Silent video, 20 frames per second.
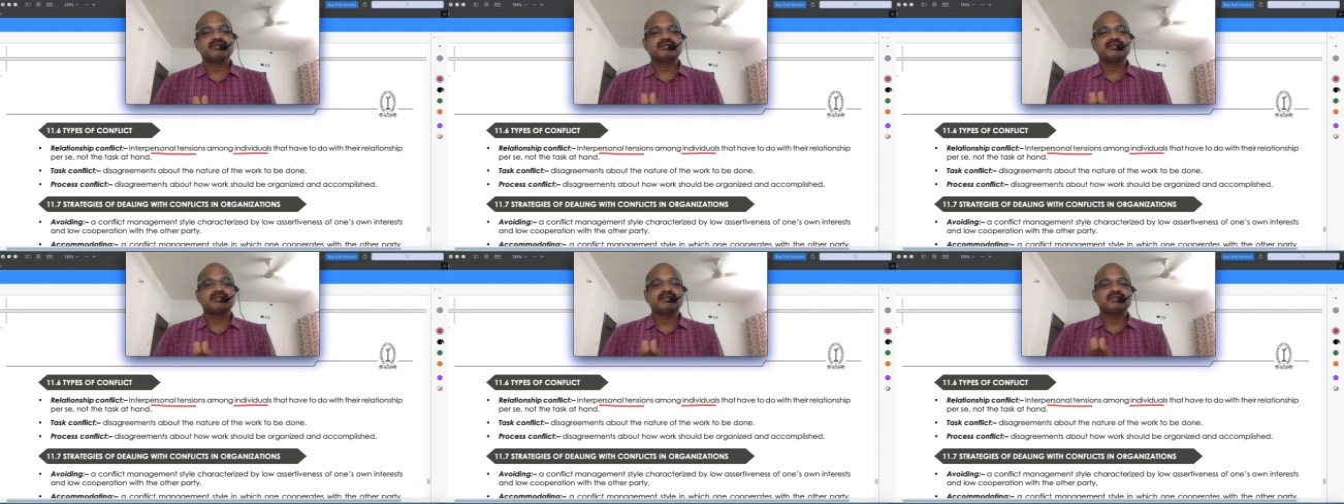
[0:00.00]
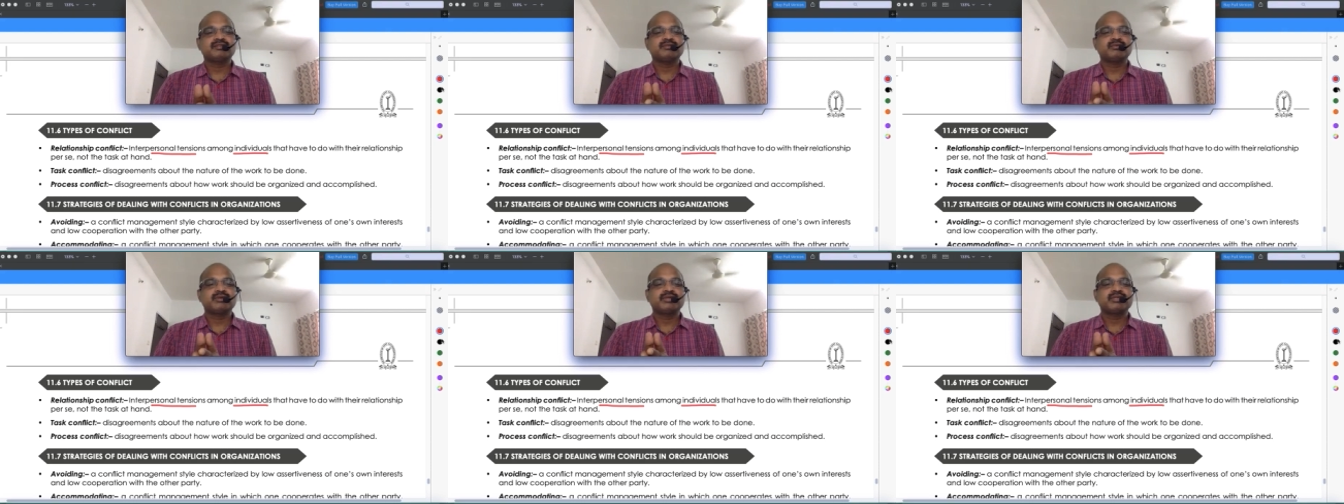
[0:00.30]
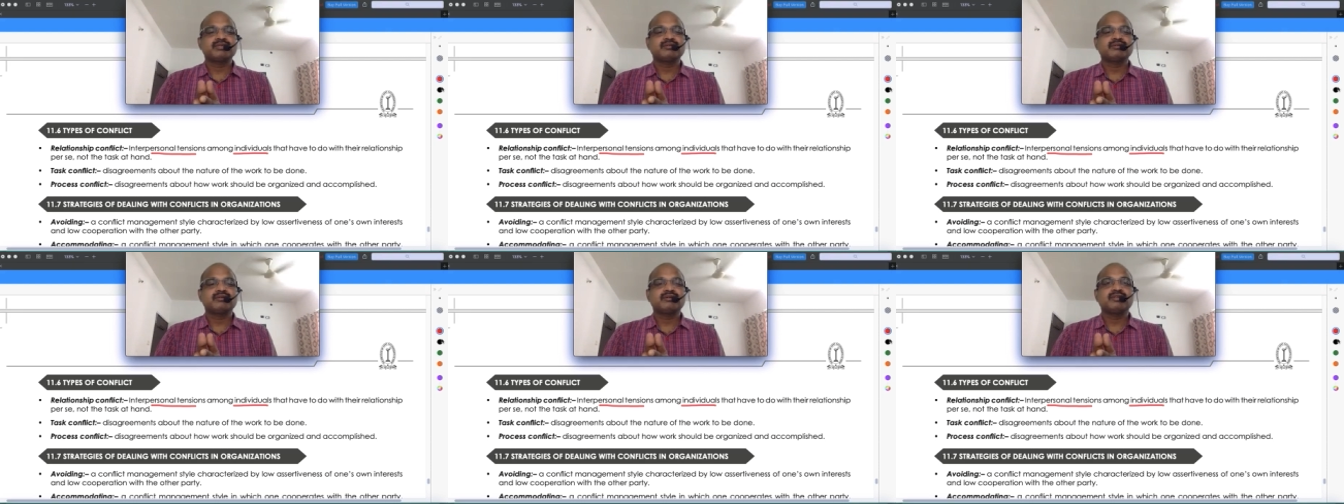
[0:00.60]
uh, what
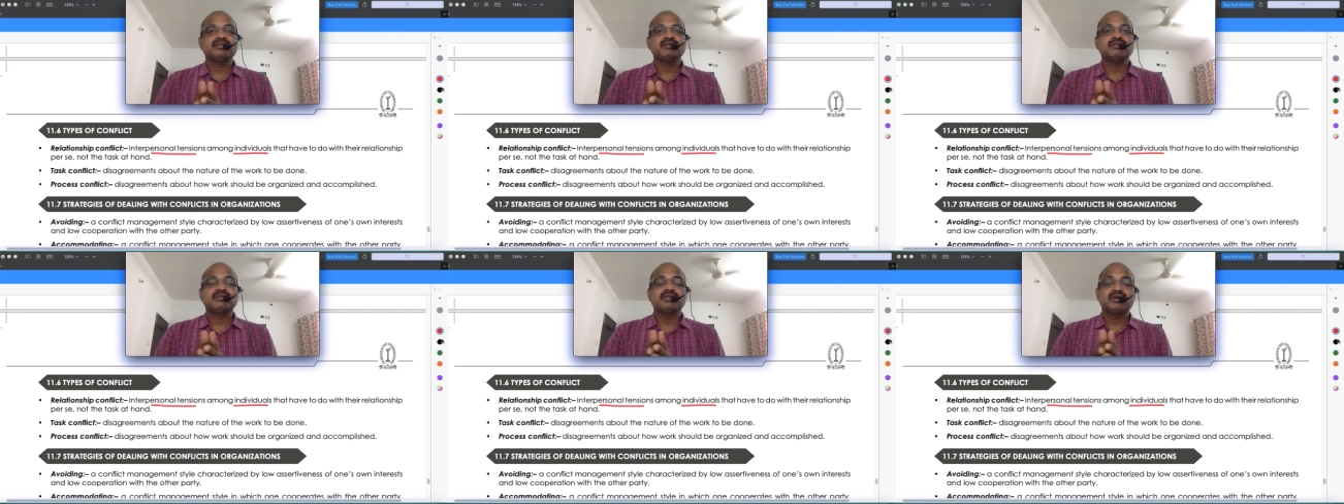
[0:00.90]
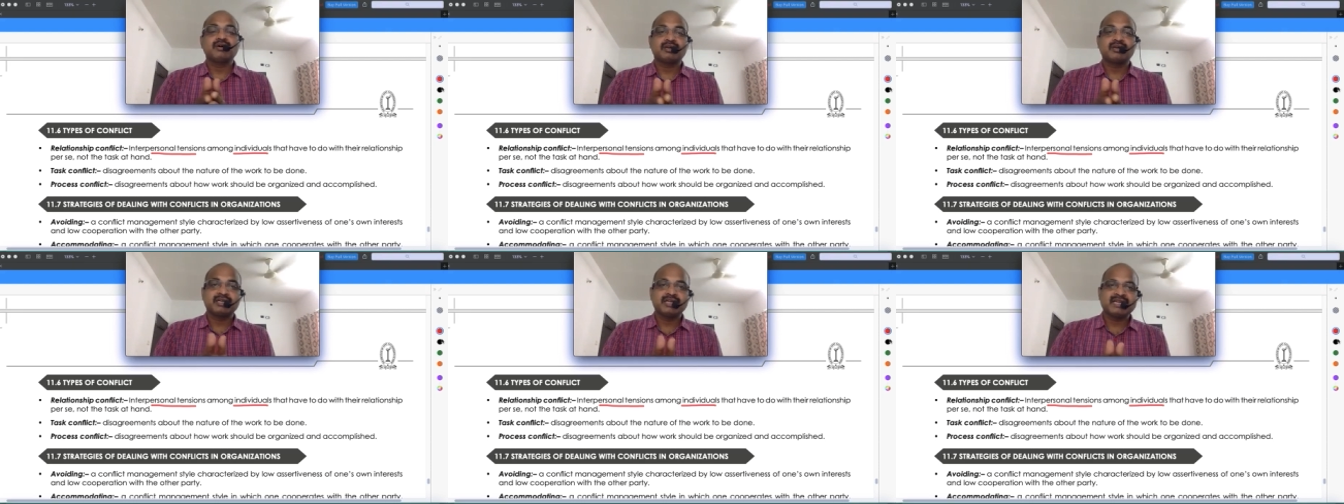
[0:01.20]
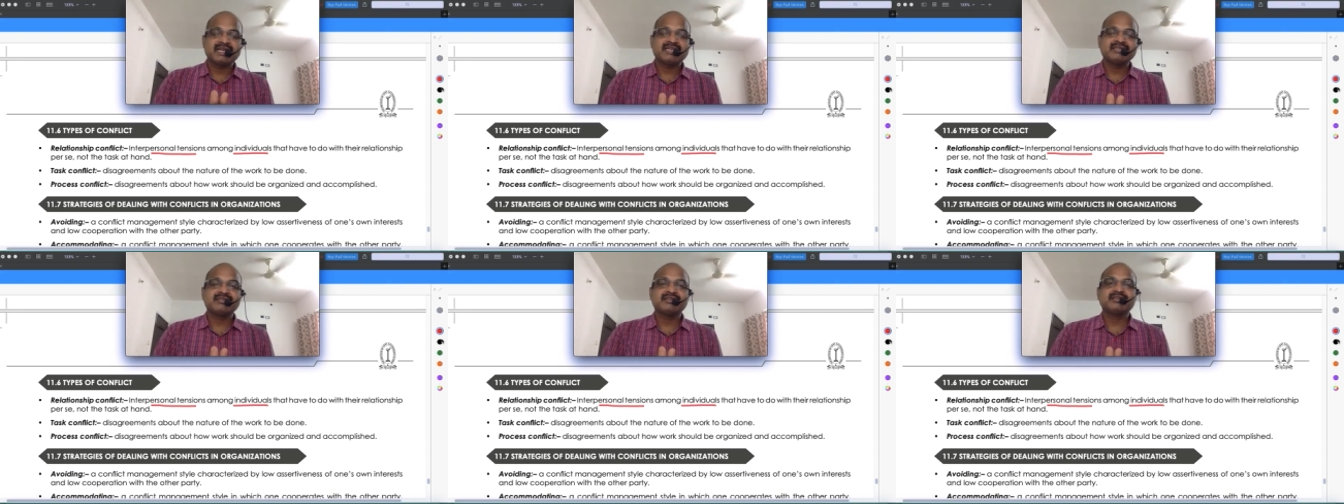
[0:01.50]
you call
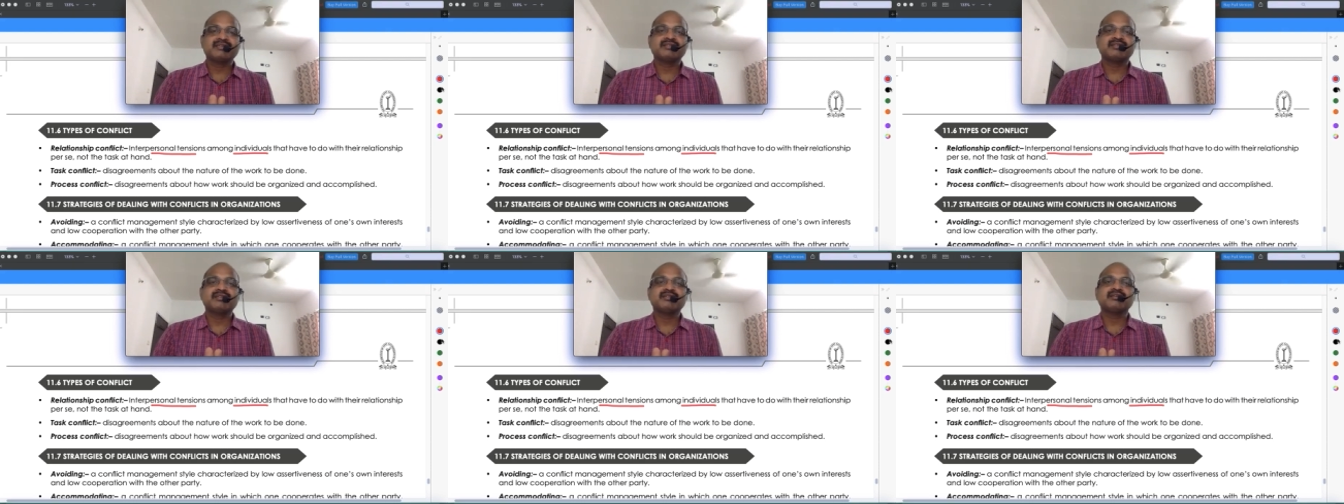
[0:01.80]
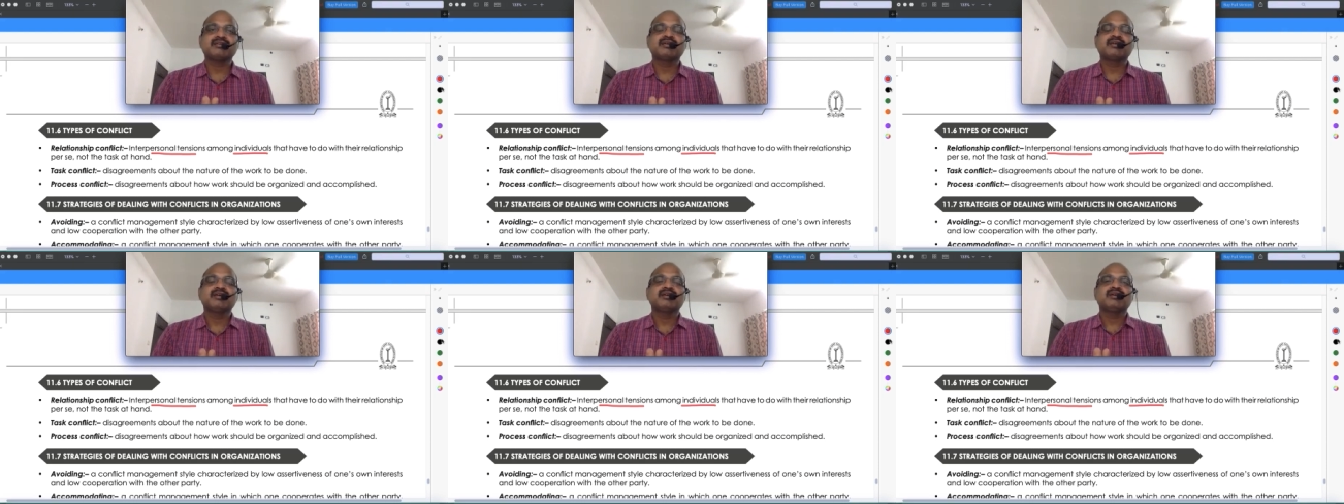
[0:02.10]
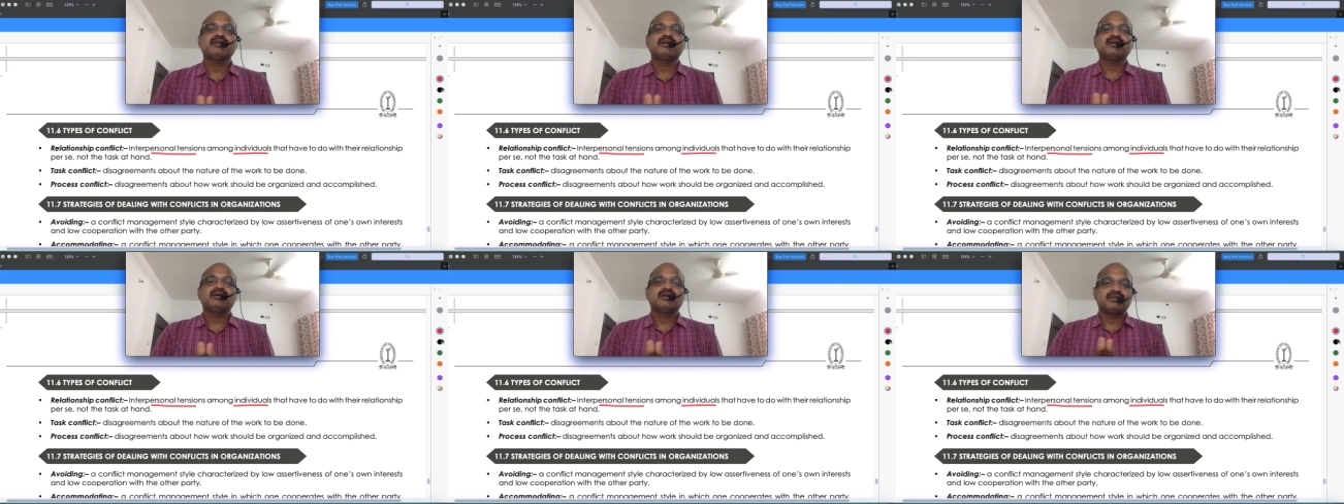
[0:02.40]
organization
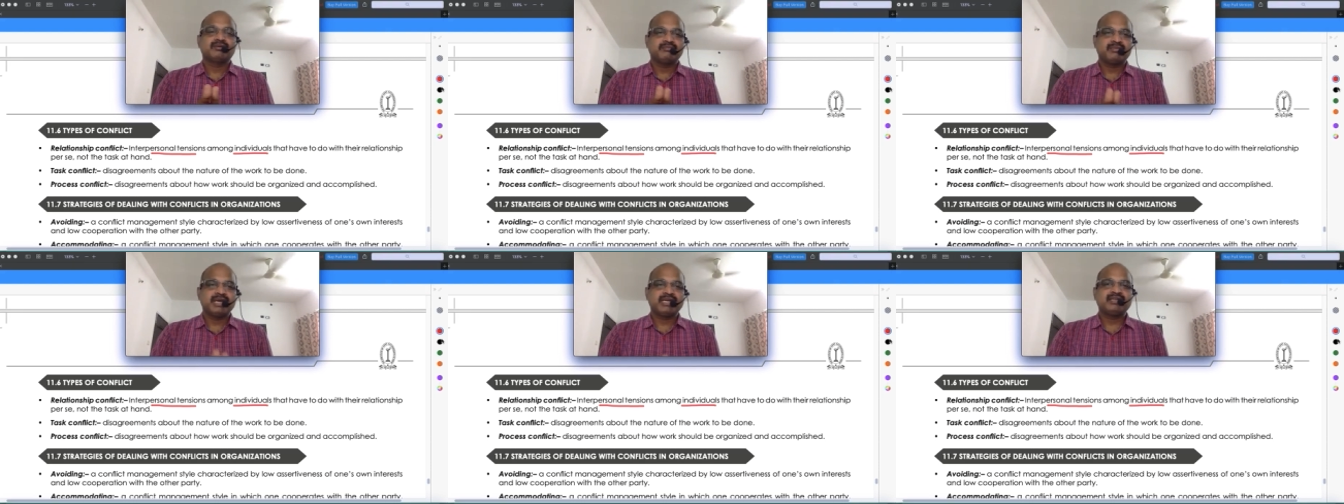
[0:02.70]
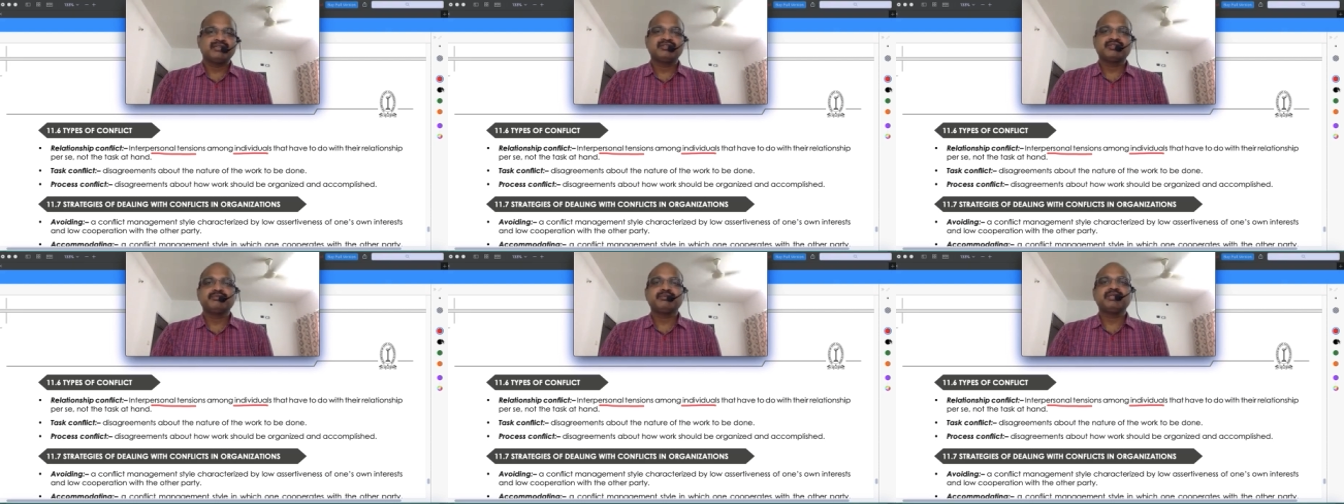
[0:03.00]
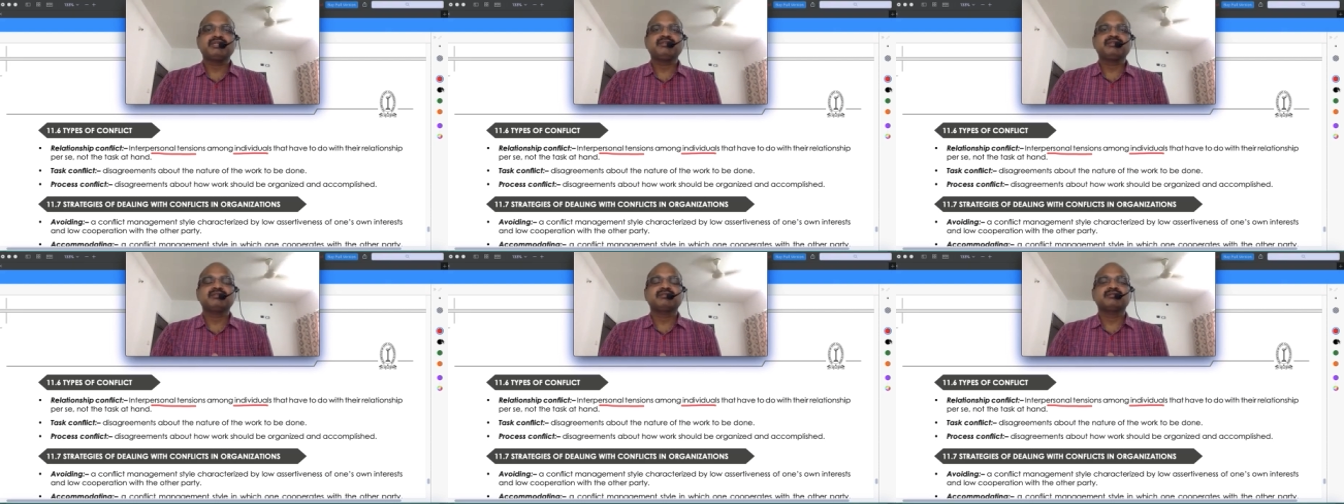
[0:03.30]
or a
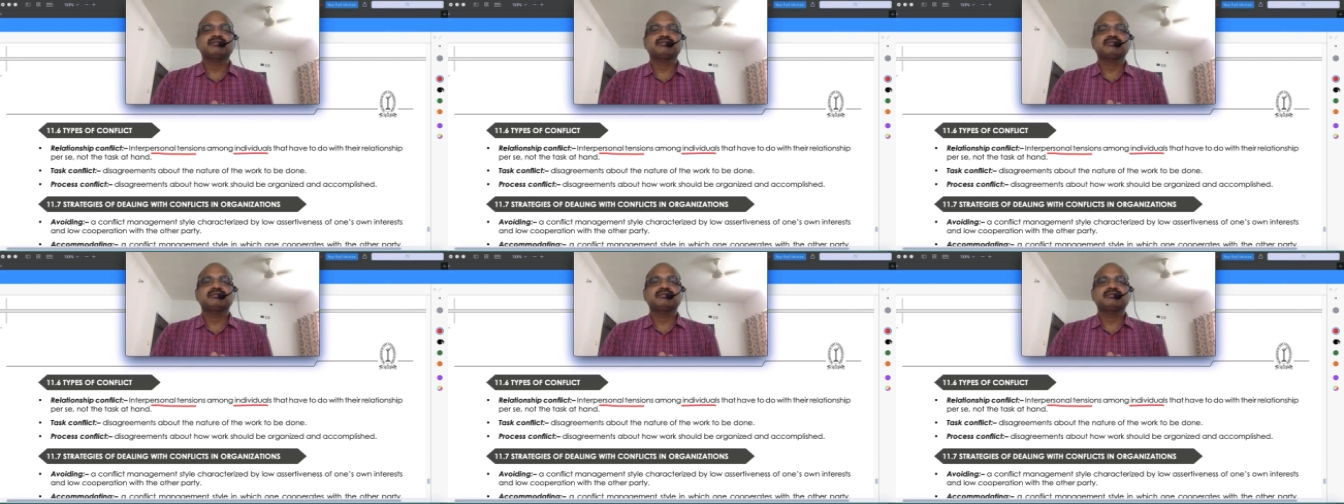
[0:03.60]
management